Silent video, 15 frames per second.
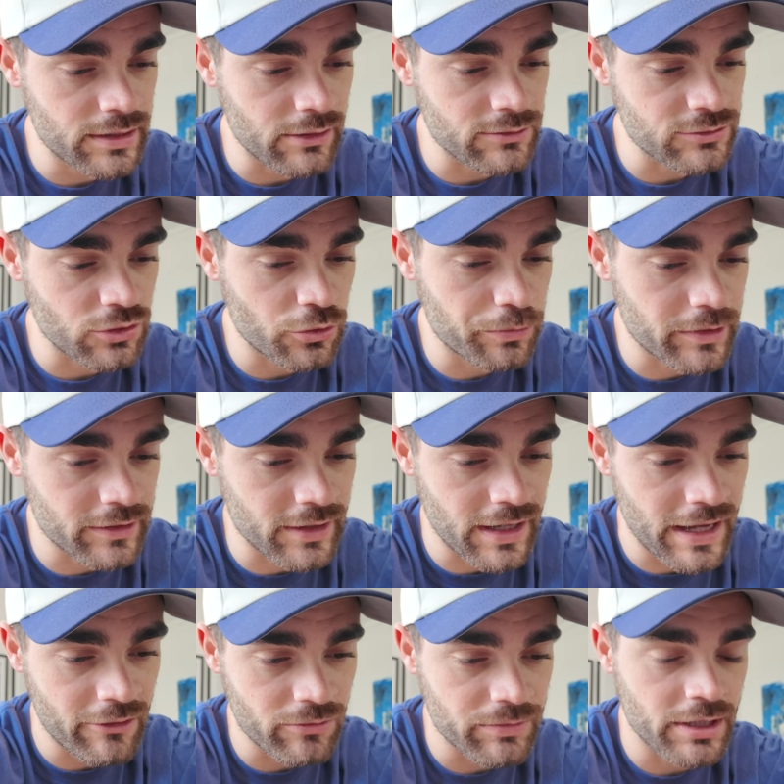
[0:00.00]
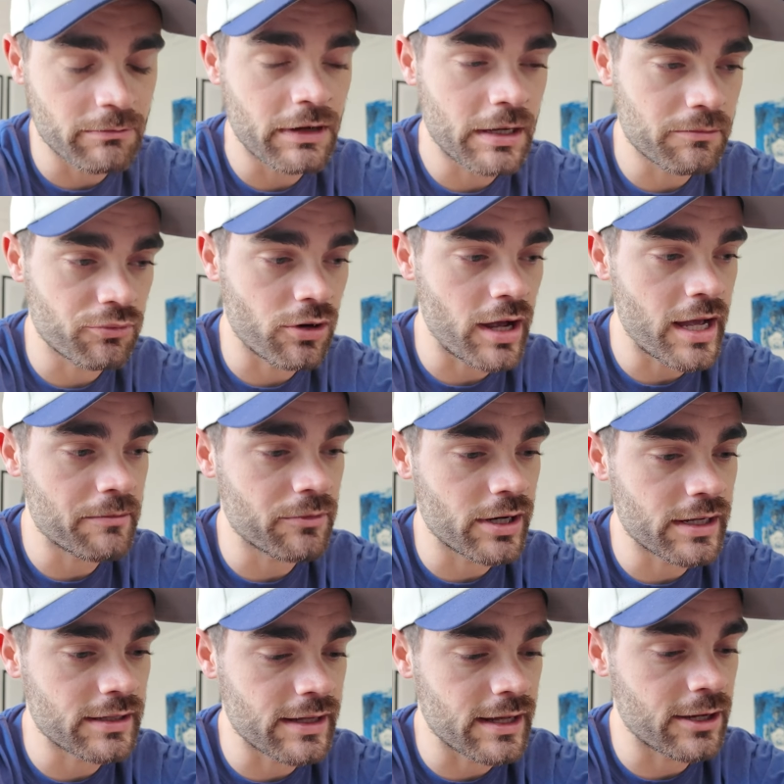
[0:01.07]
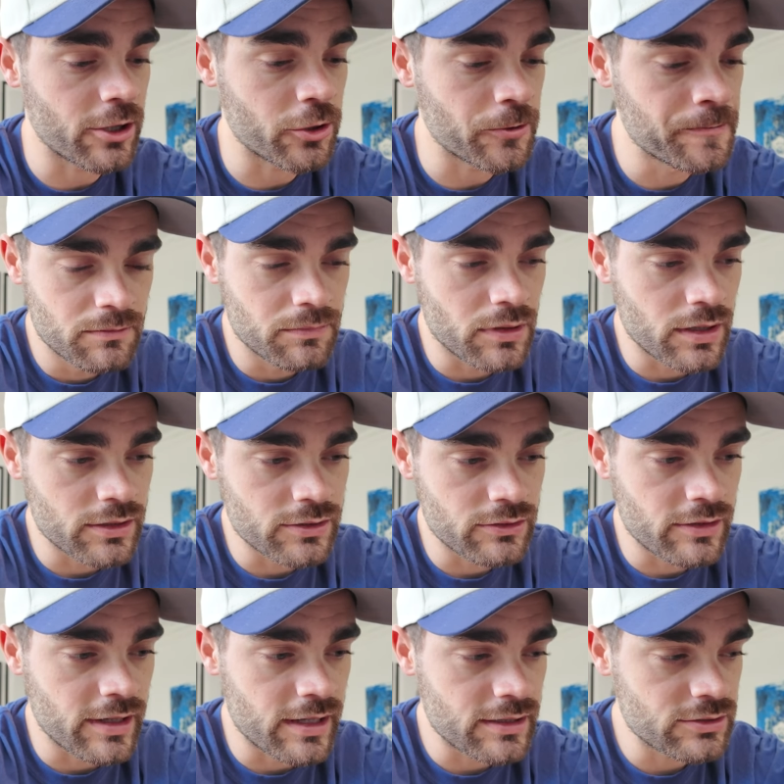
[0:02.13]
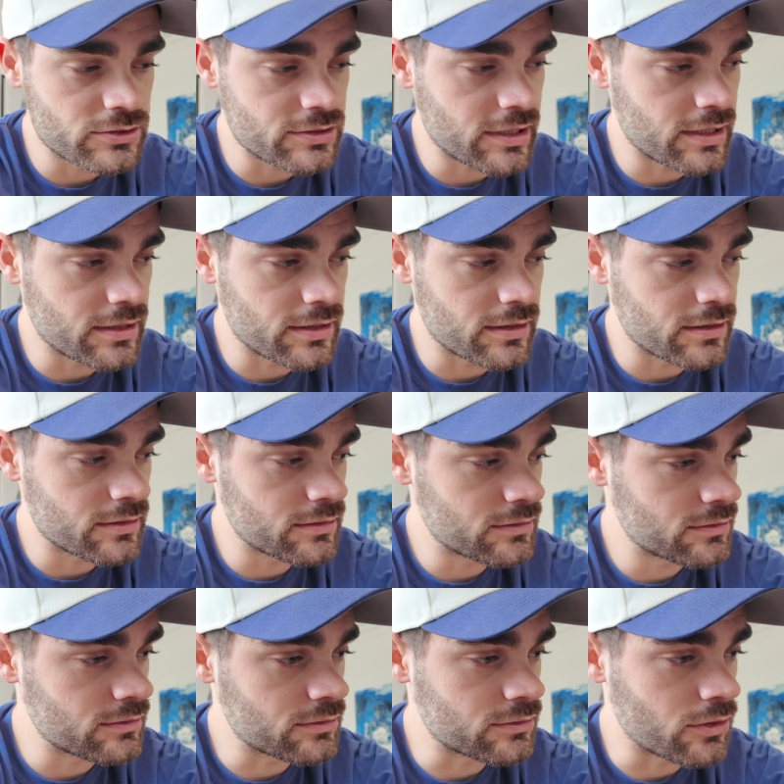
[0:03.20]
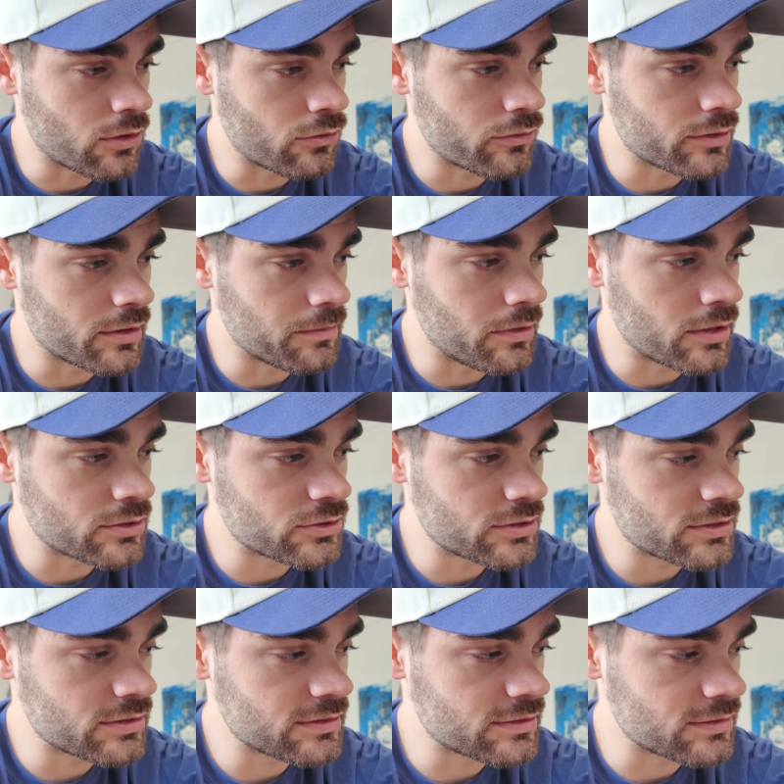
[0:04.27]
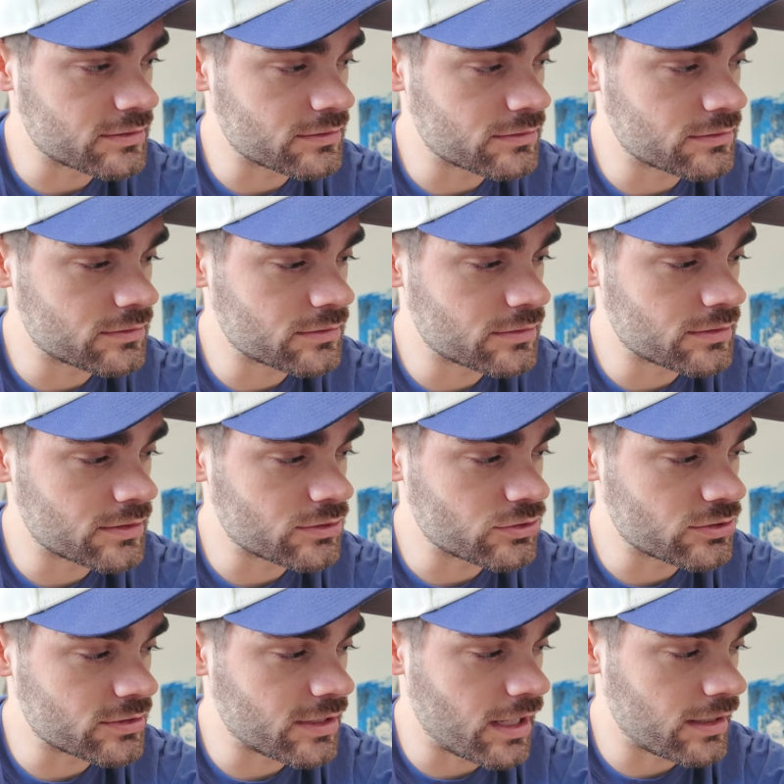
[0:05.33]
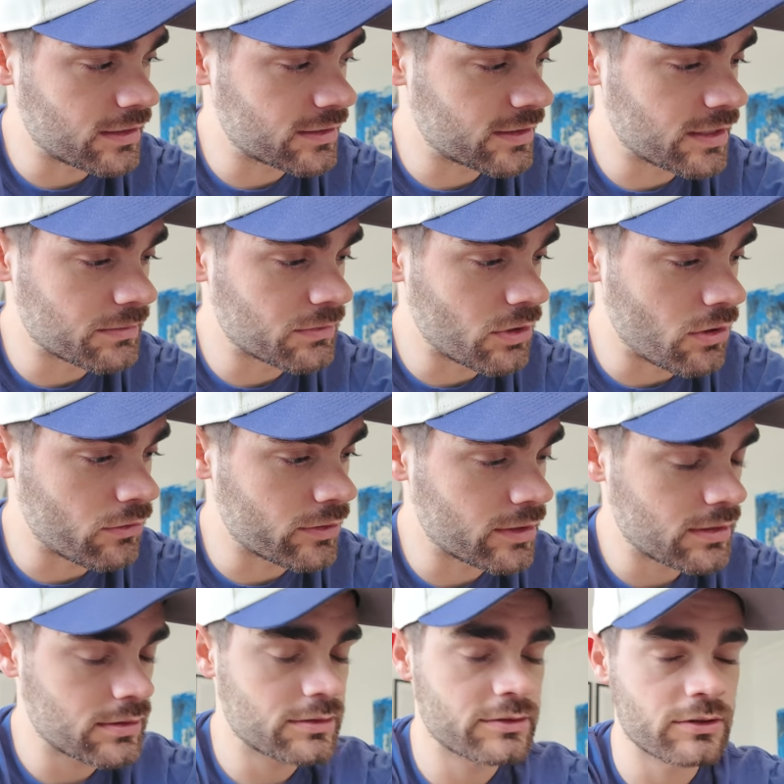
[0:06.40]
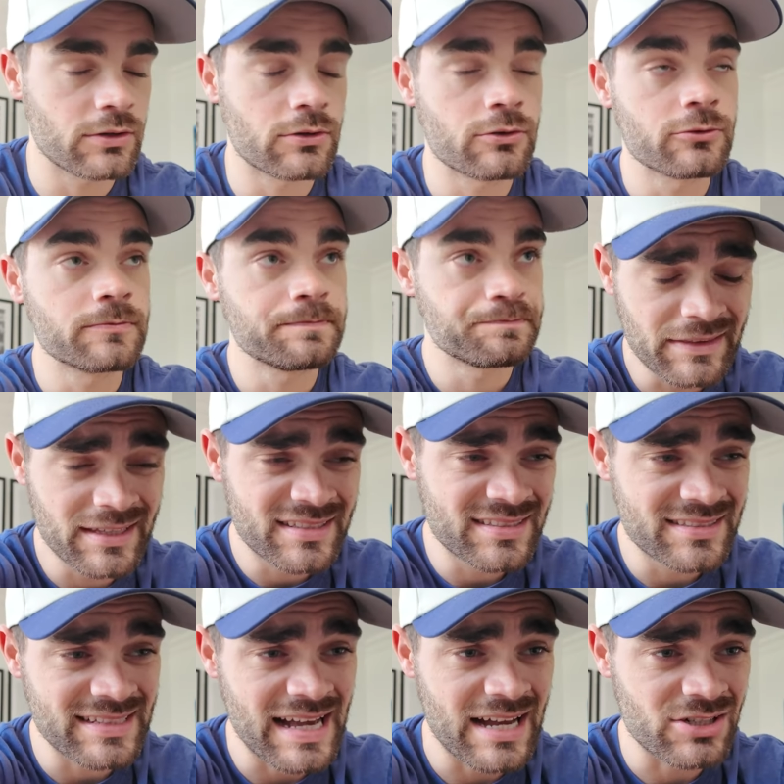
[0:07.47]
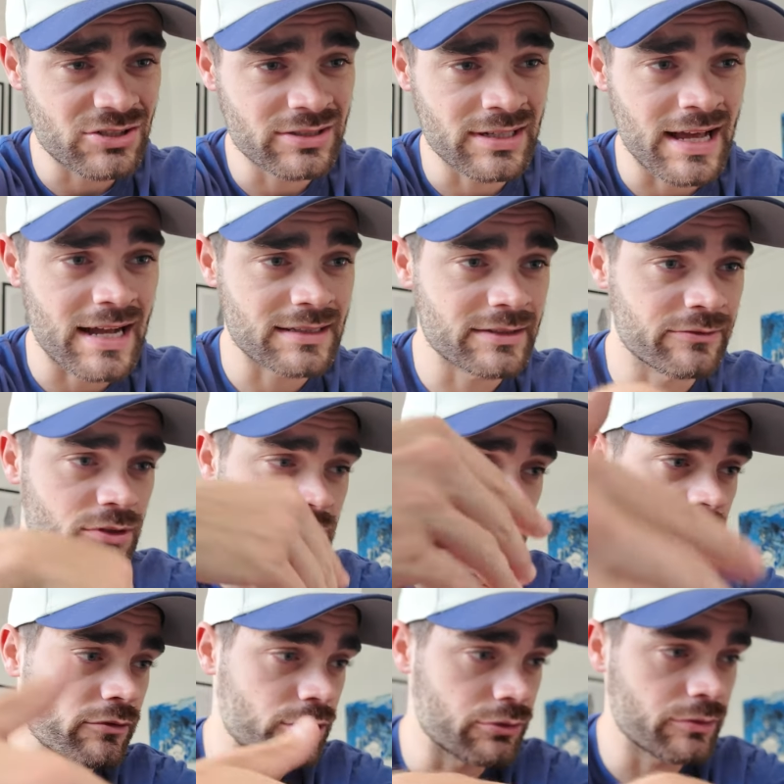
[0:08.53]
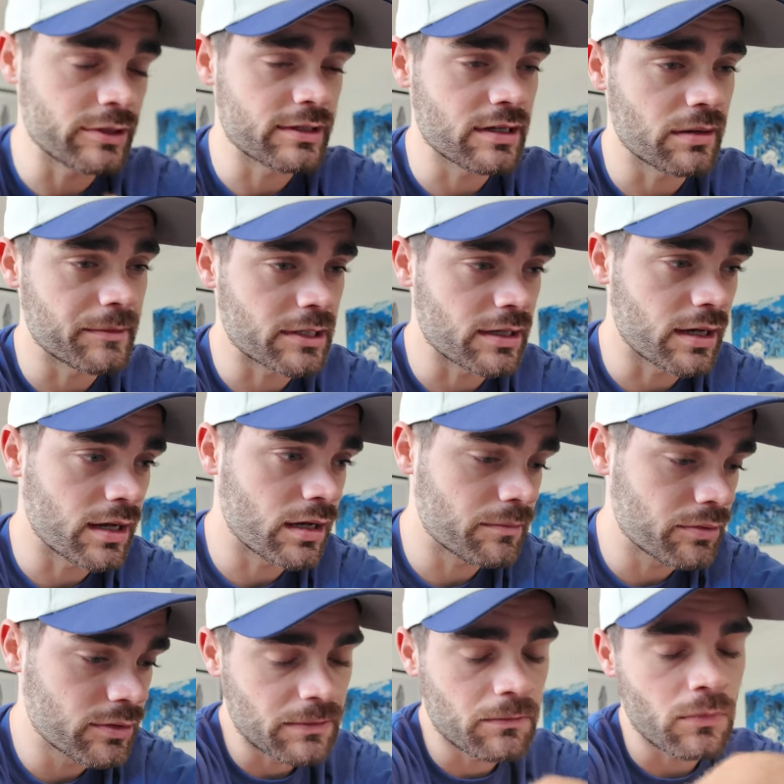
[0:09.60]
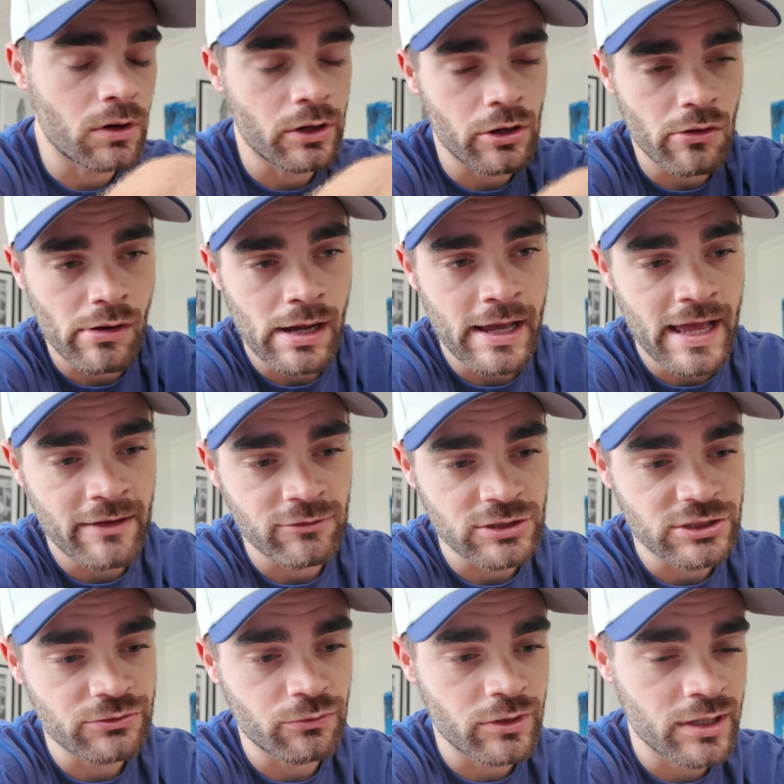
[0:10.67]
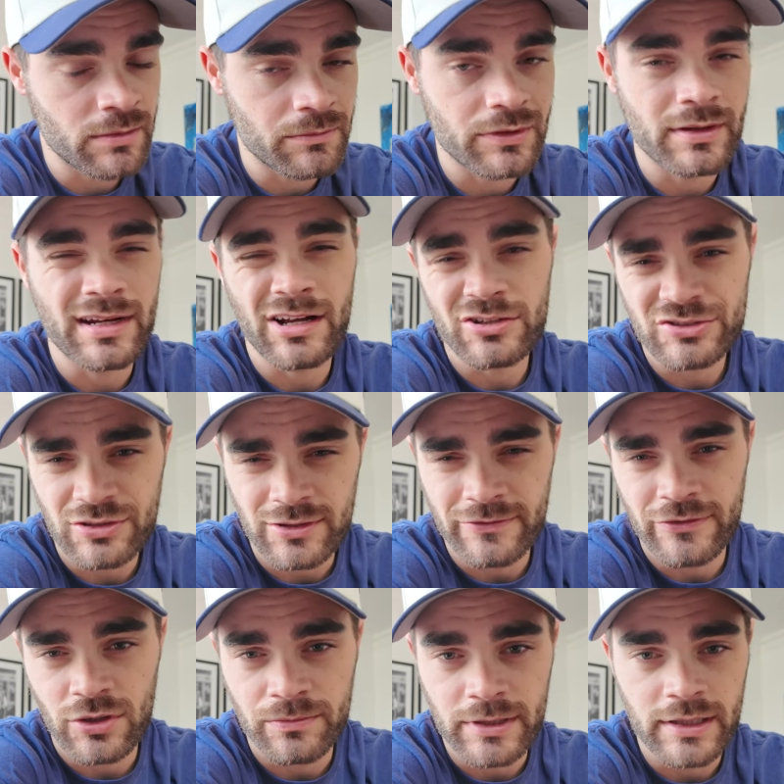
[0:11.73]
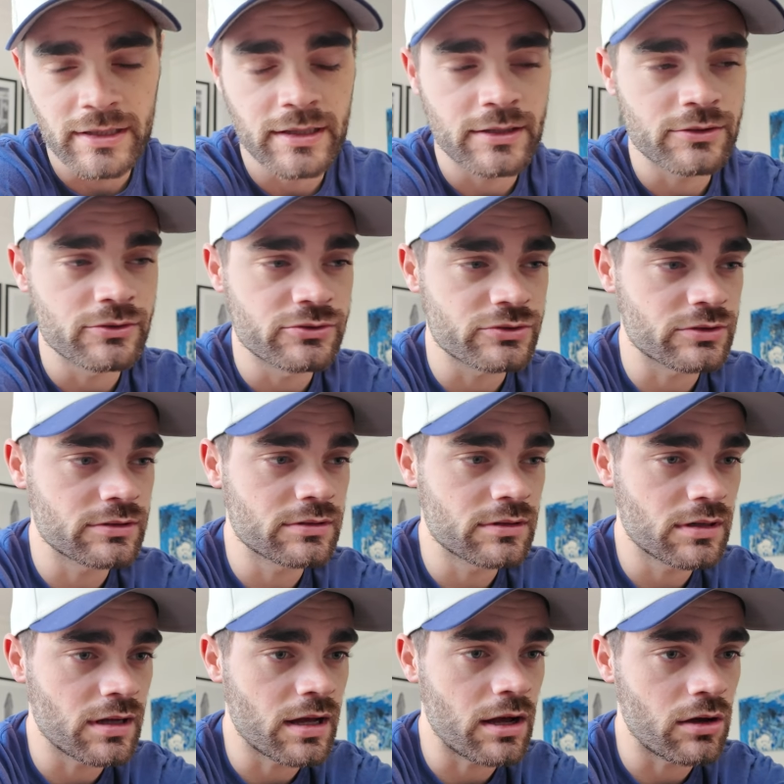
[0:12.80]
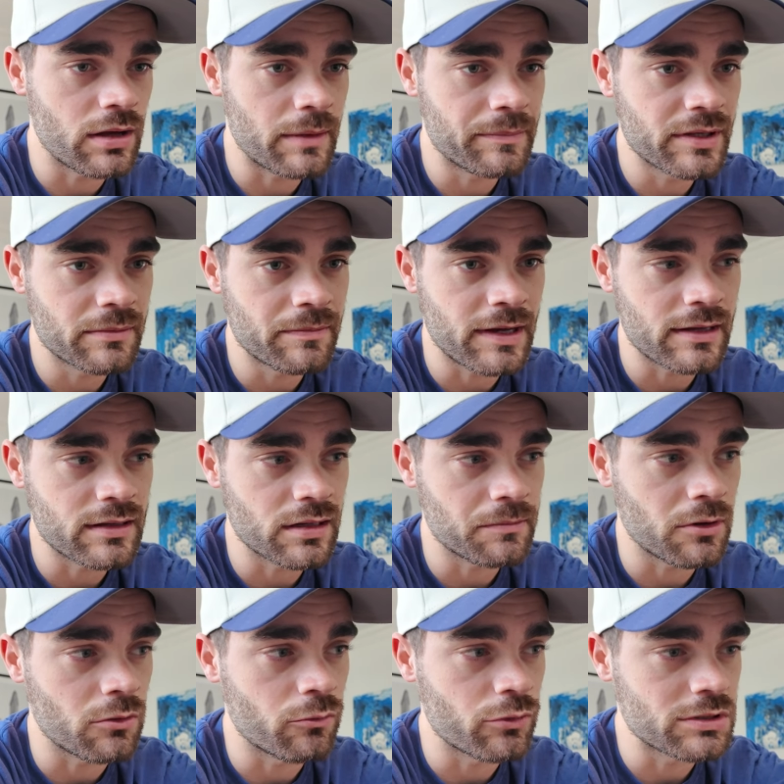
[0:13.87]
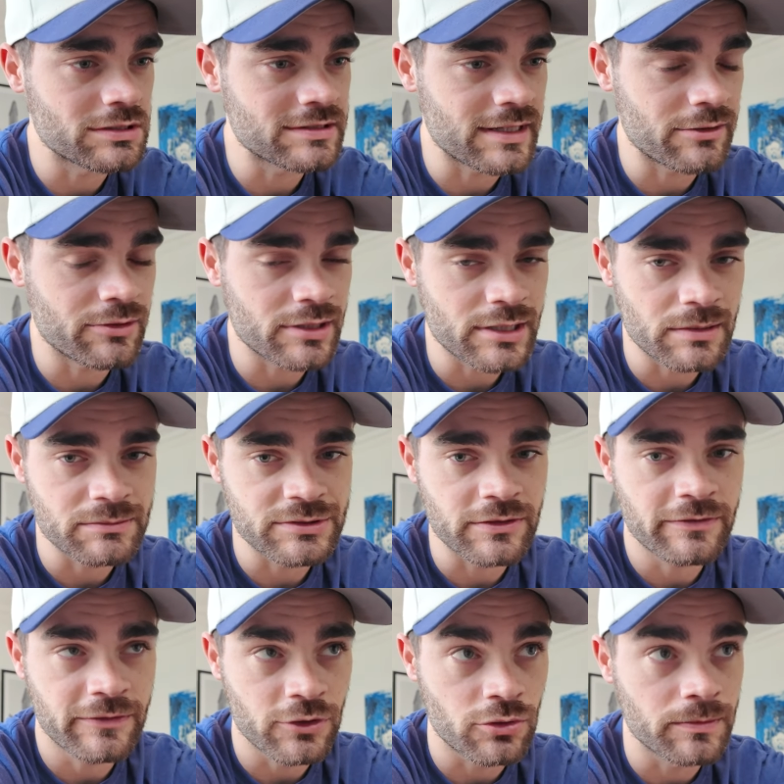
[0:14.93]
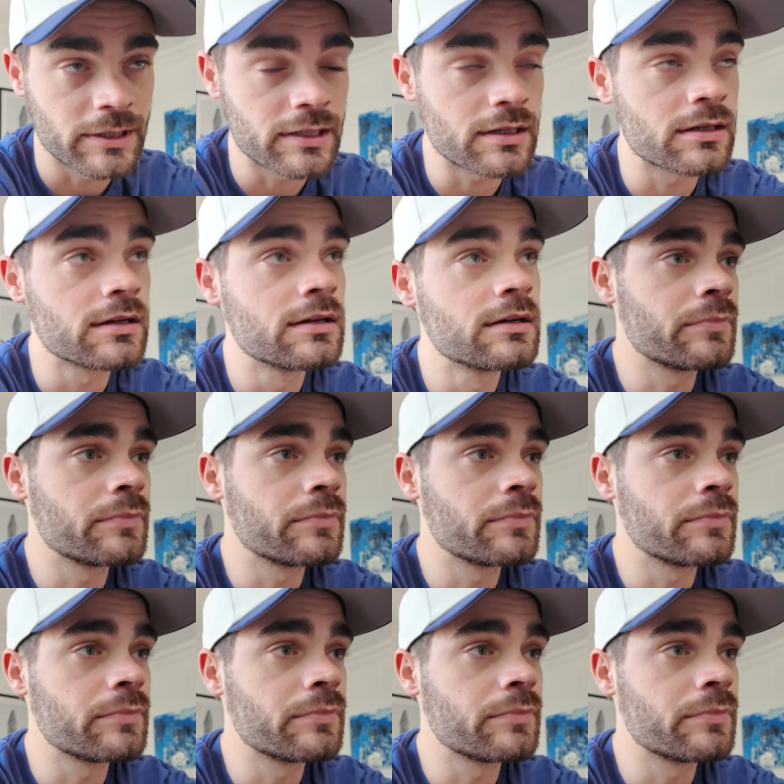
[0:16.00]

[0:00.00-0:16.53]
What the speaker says: I was hoping that I would be in my prime right now, but you kind of just gotta go with the punches and just kind of keep going. So this is actually an active recovery week coming up. Tomorrow I have a swim, but then I'll start filming again. Usually I pick back up on Wednesday when it comes to filming.